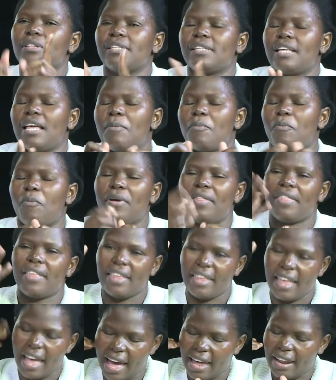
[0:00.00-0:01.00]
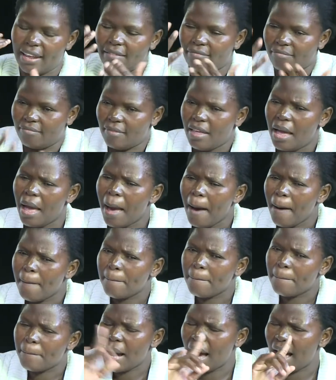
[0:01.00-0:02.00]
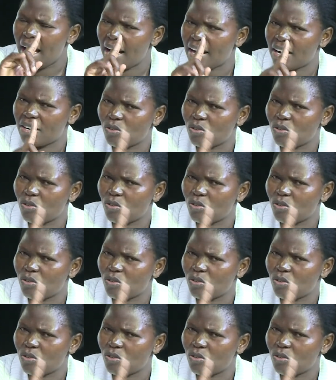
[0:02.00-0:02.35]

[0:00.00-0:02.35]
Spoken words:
equally to their hearing peers.